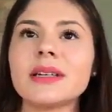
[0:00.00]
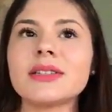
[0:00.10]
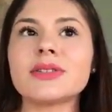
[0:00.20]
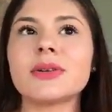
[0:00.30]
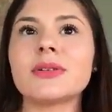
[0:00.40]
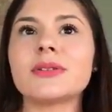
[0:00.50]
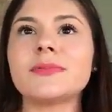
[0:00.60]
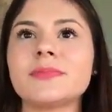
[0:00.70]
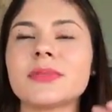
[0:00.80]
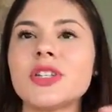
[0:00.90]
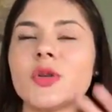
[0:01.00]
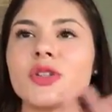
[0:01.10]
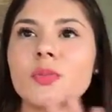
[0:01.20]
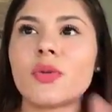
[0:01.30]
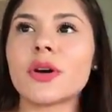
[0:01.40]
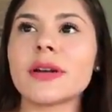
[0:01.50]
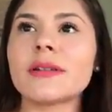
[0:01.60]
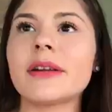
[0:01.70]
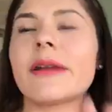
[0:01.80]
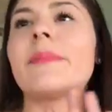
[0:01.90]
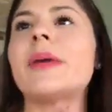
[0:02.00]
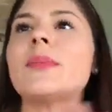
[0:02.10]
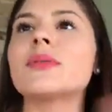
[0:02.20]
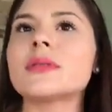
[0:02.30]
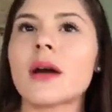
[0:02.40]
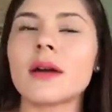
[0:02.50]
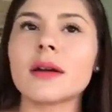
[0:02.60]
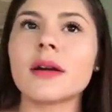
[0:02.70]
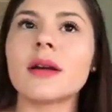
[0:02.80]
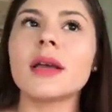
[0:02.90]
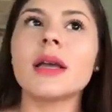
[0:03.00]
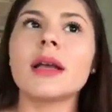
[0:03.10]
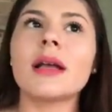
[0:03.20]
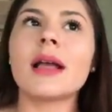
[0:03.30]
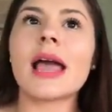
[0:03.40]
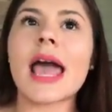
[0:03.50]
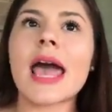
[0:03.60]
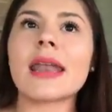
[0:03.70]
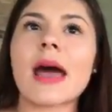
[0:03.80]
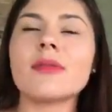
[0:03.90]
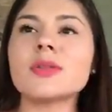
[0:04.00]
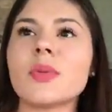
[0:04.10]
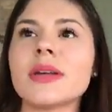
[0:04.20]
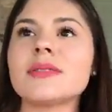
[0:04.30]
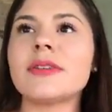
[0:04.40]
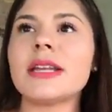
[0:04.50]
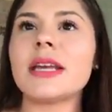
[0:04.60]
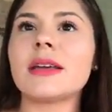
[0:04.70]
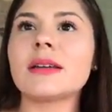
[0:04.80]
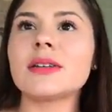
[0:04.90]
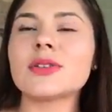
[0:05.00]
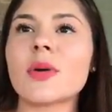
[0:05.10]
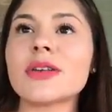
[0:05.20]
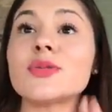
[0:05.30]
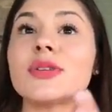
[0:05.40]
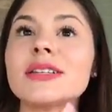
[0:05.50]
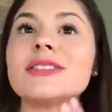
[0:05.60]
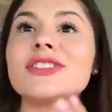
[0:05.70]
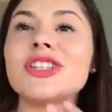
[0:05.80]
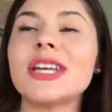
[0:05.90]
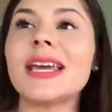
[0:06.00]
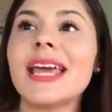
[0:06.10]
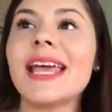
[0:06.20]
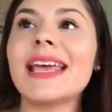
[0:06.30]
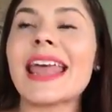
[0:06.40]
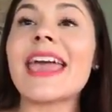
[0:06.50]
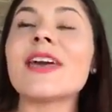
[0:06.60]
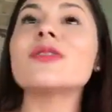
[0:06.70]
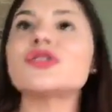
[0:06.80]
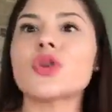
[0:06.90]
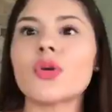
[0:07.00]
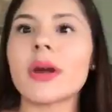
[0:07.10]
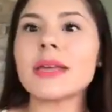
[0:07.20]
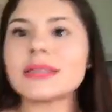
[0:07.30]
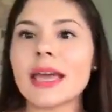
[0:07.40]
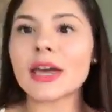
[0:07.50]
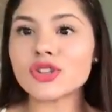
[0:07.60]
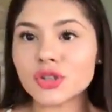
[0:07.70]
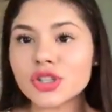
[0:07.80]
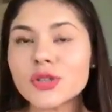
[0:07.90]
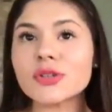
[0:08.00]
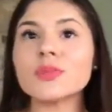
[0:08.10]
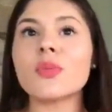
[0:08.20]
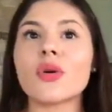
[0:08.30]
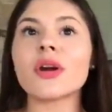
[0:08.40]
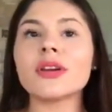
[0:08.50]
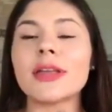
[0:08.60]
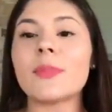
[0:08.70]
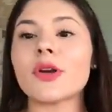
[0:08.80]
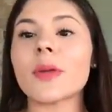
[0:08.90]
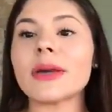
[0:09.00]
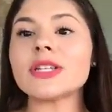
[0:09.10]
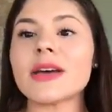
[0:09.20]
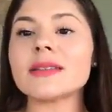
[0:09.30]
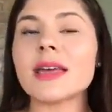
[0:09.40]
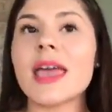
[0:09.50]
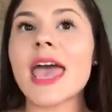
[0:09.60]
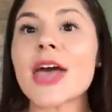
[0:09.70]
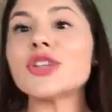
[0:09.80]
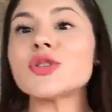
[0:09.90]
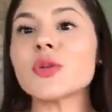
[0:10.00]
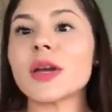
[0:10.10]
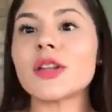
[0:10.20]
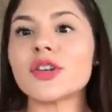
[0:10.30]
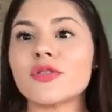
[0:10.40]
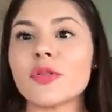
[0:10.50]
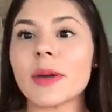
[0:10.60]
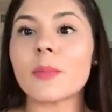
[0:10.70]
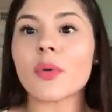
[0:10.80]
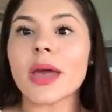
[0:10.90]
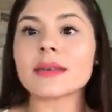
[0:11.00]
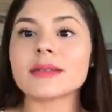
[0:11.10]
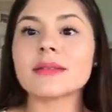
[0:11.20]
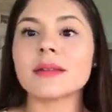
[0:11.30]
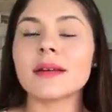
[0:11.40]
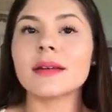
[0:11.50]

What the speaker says: So she was born, people saw her, and I was breastfeeding. So as soon as she, like, it was so crazy, as soon as she was born, they put her on my chest and she was already looking for my breast.